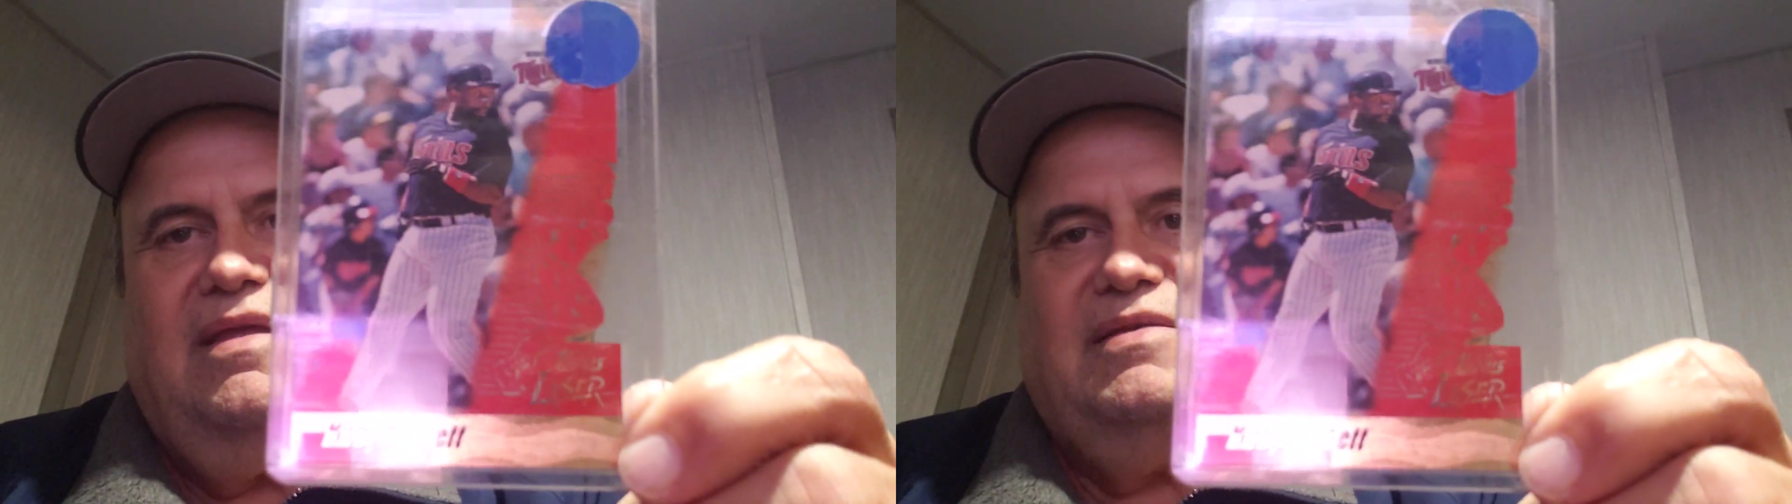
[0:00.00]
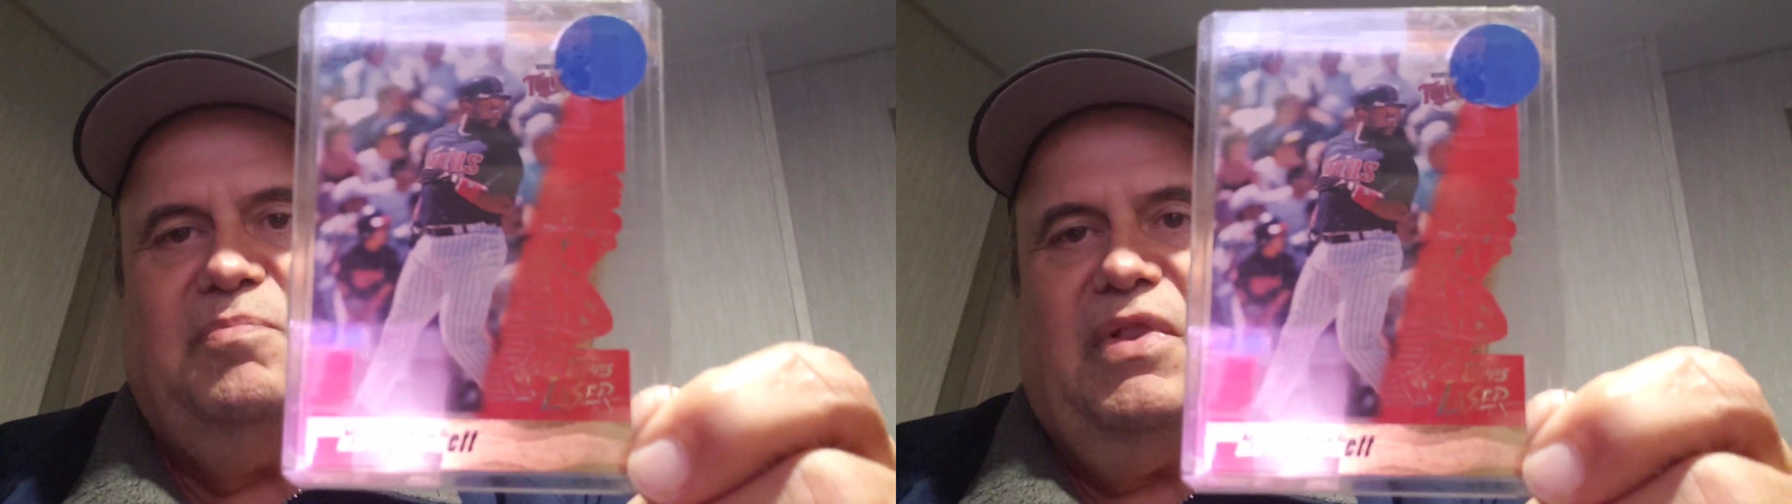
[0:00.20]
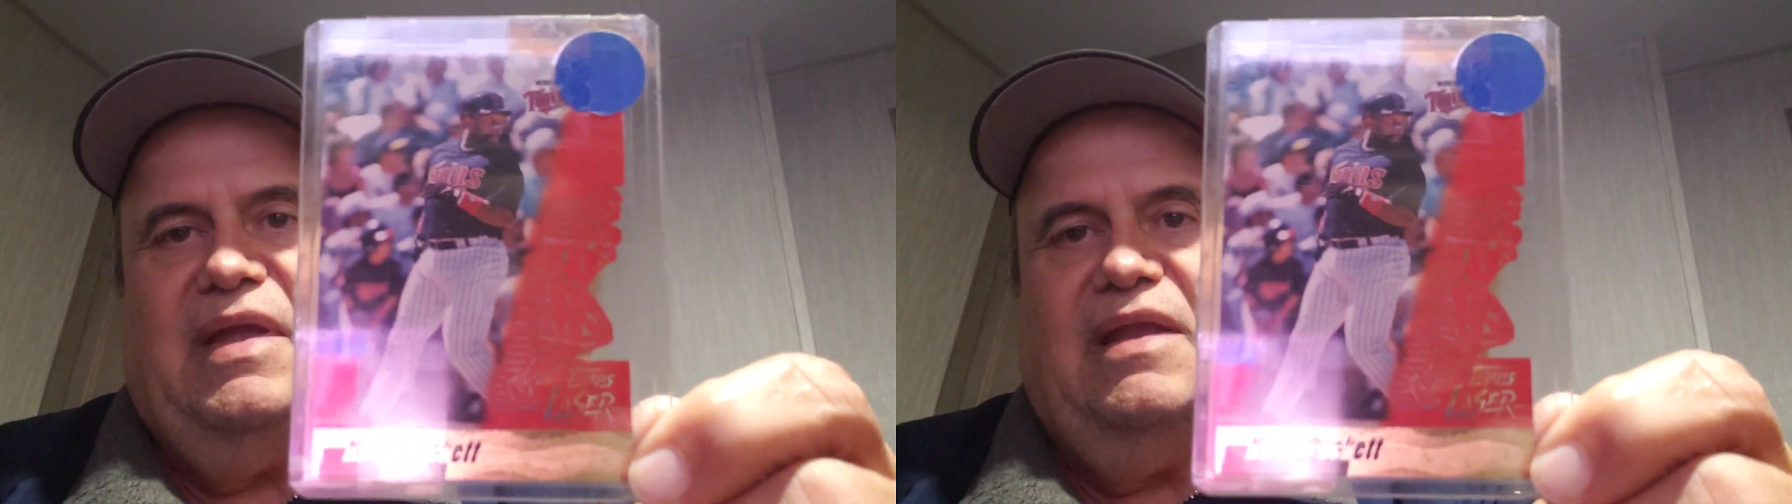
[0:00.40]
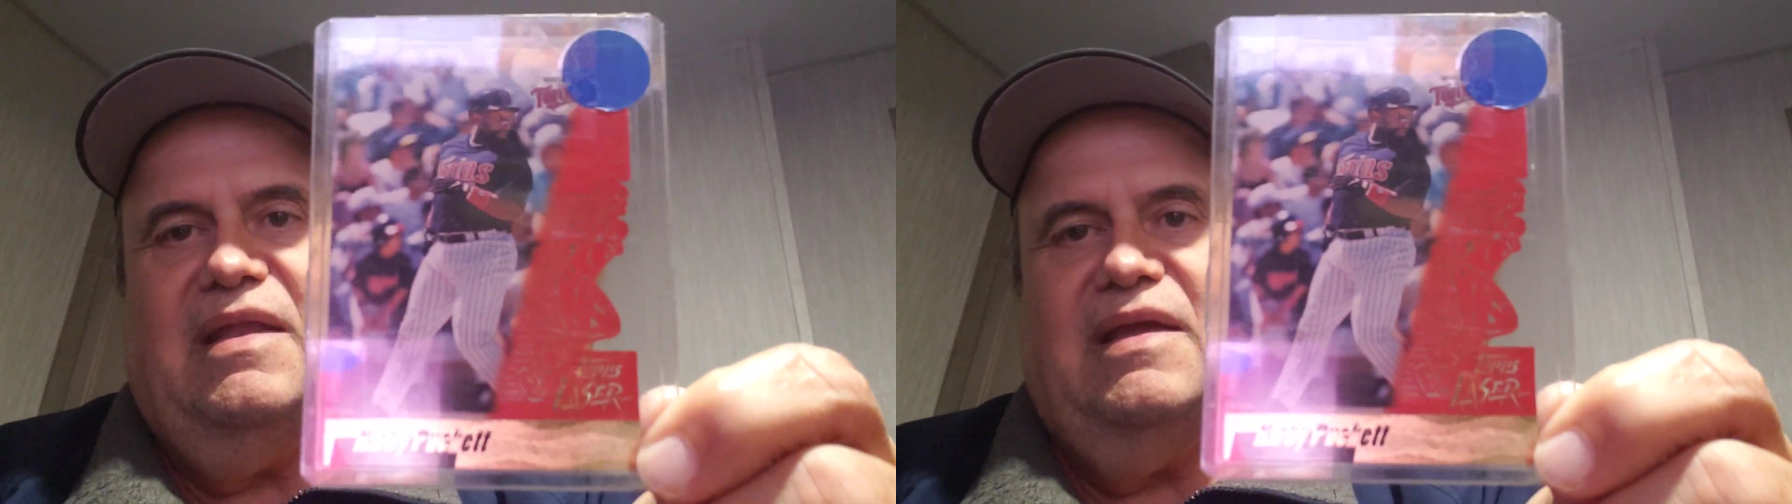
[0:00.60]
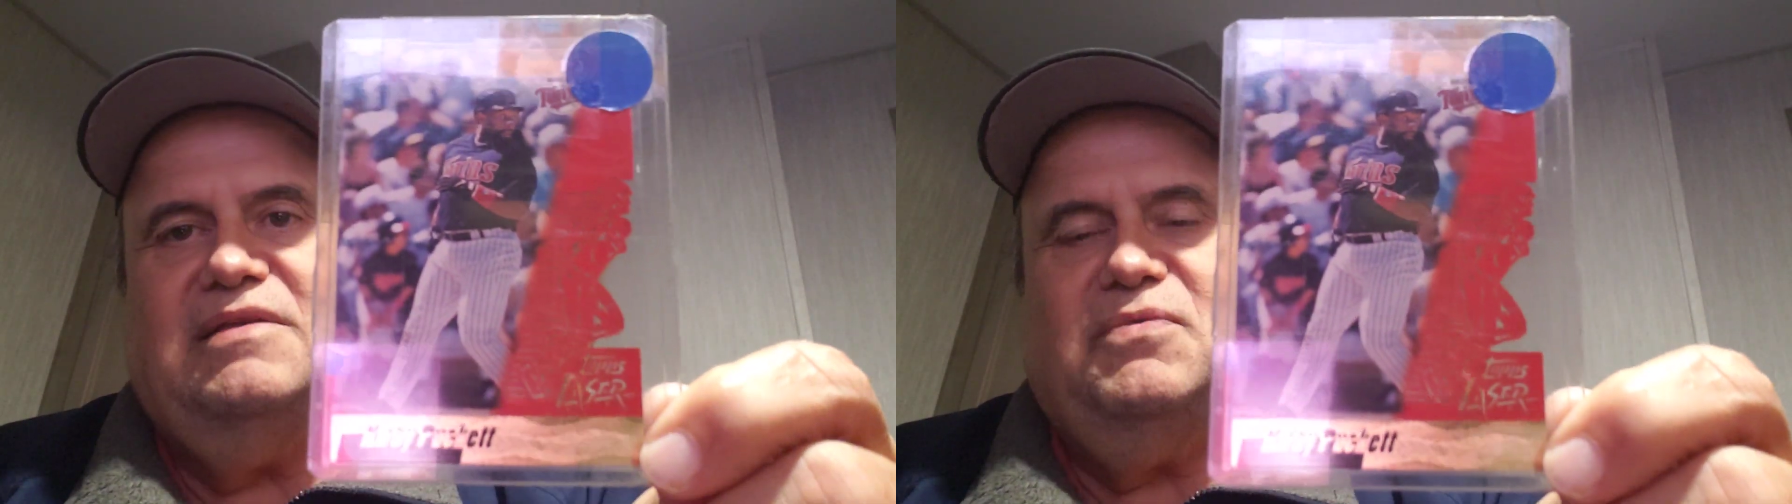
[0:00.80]
his playing
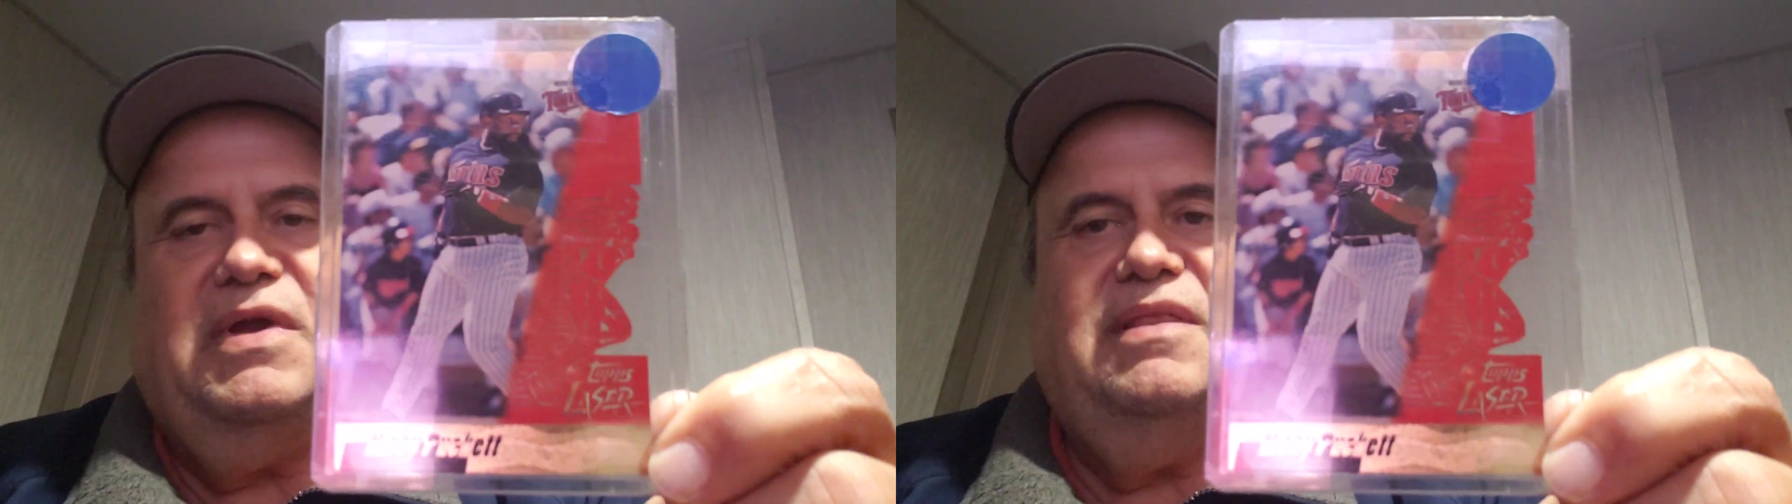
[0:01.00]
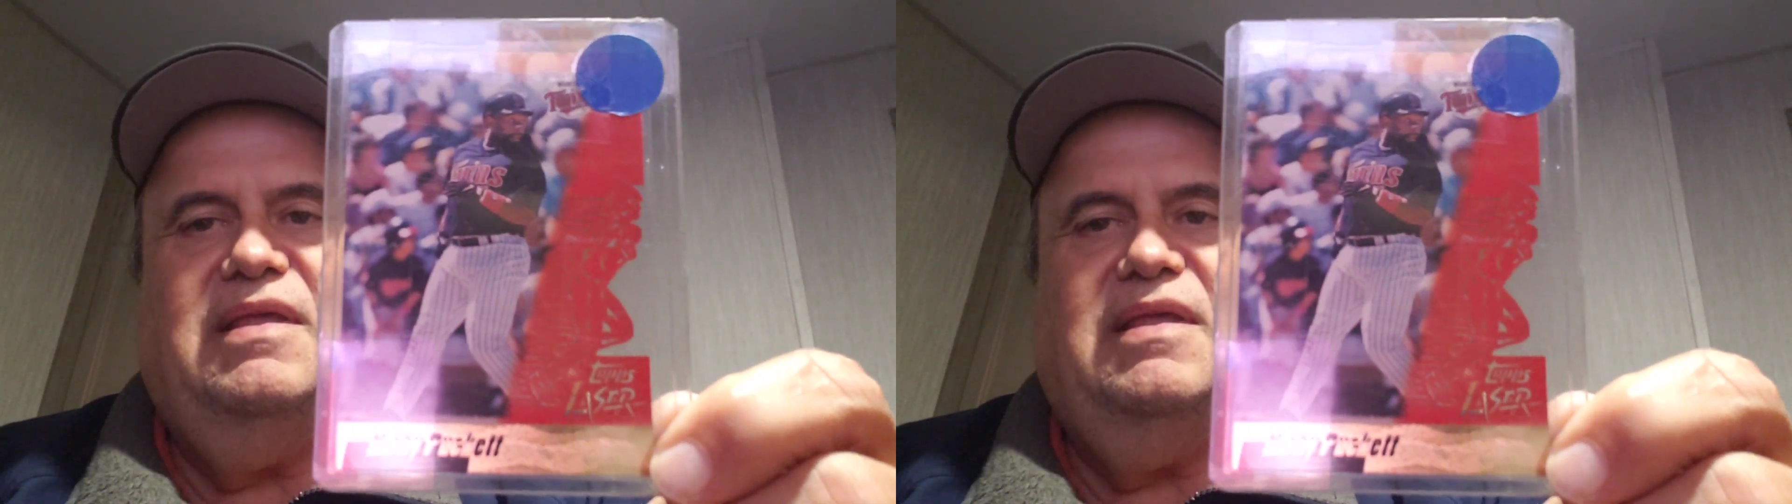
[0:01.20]
days run